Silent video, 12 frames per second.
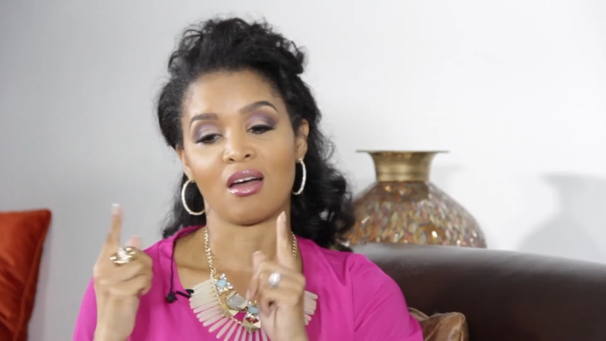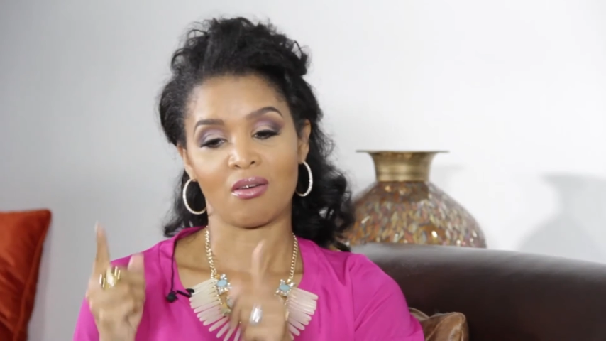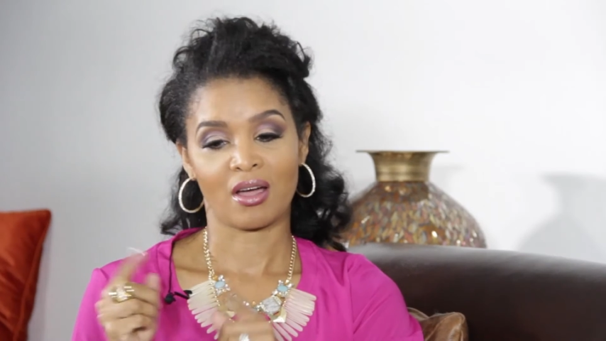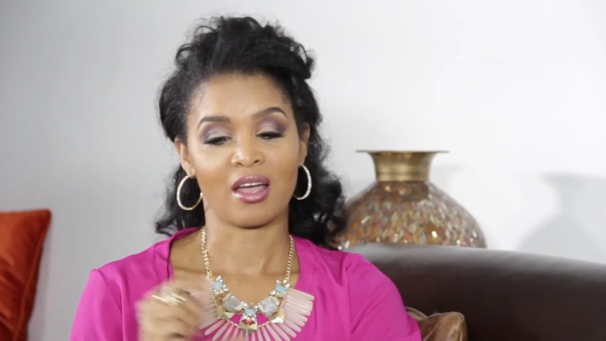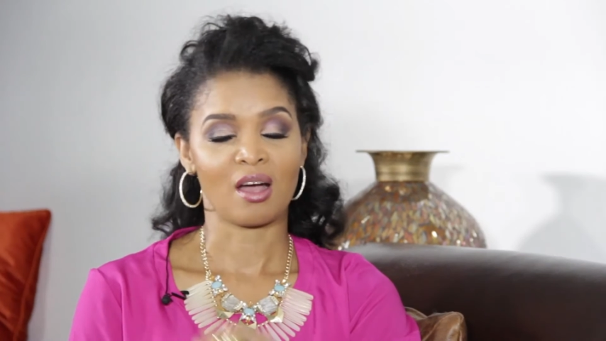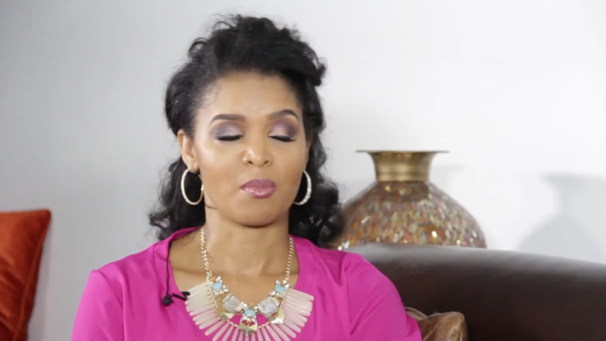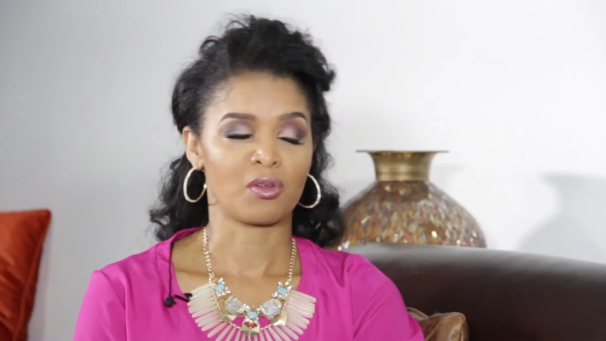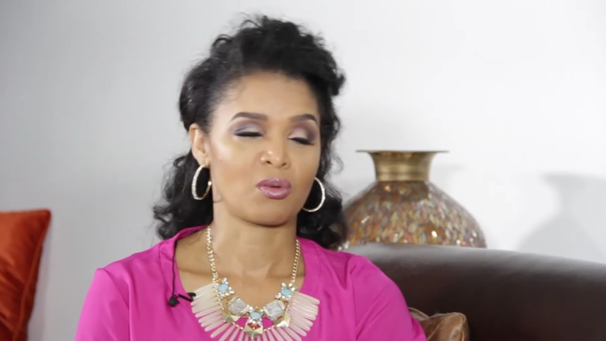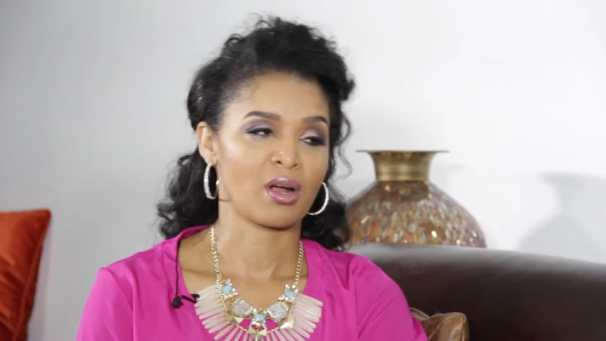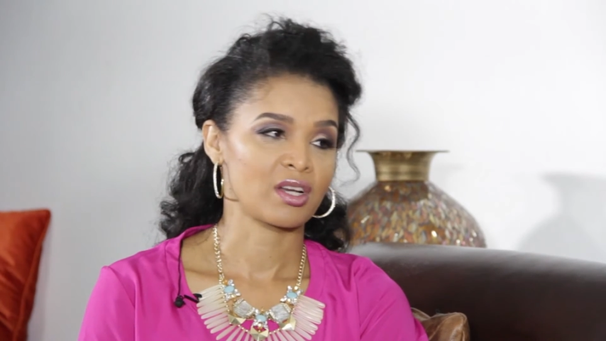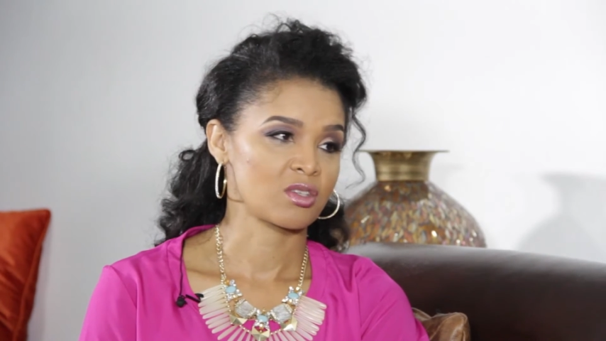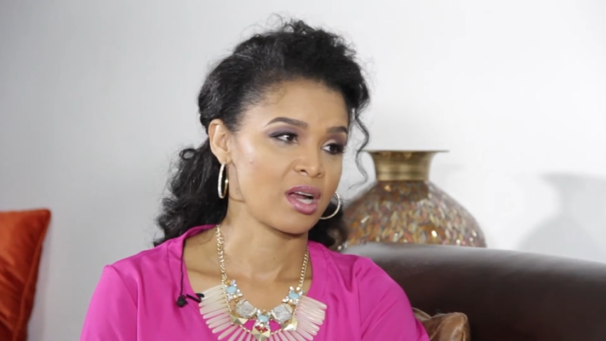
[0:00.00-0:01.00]
okay, I'm on the
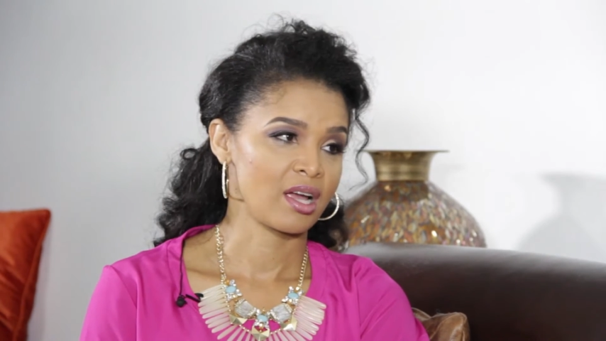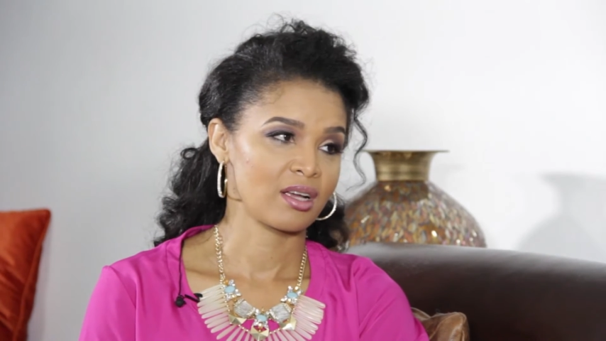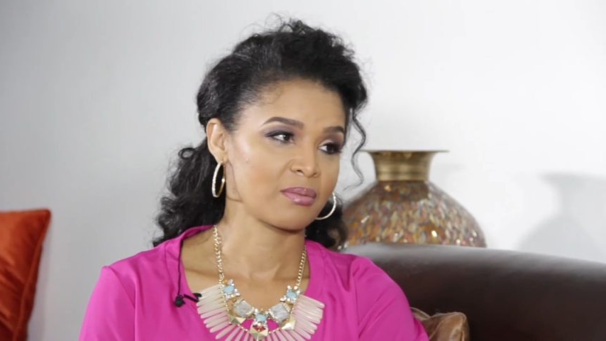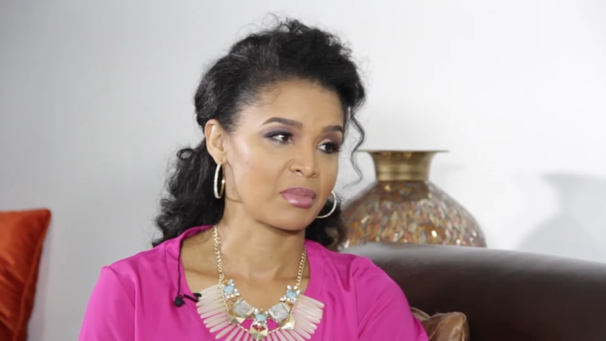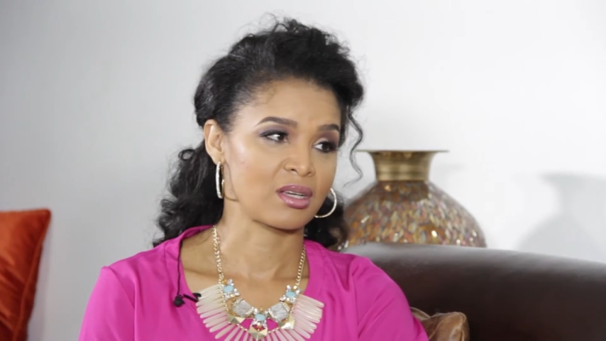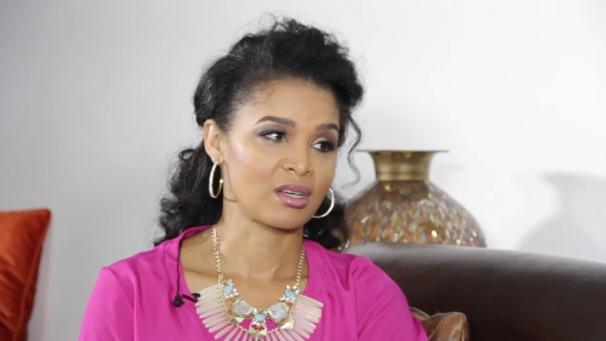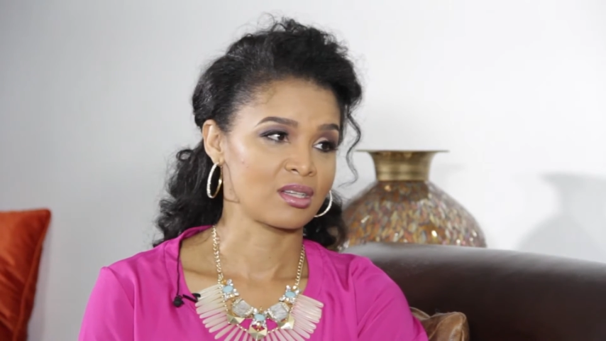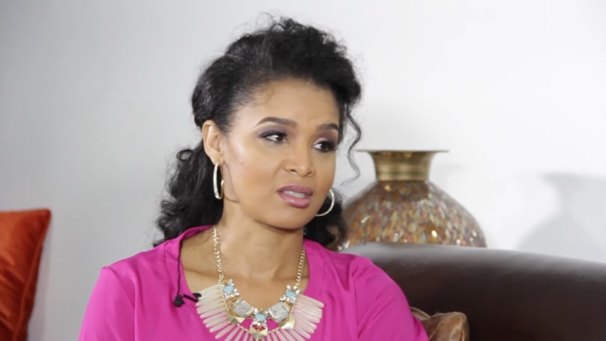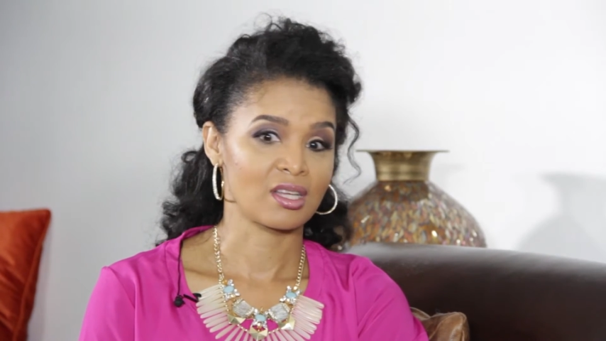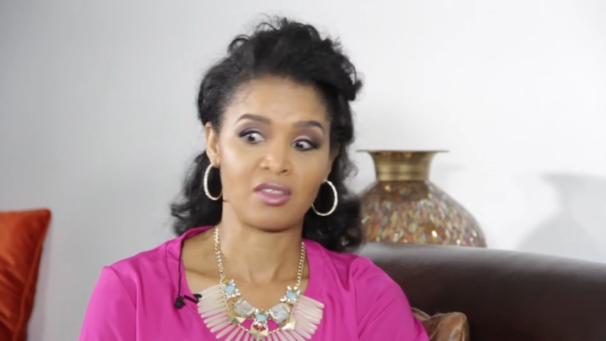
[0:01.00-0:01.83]
right track because,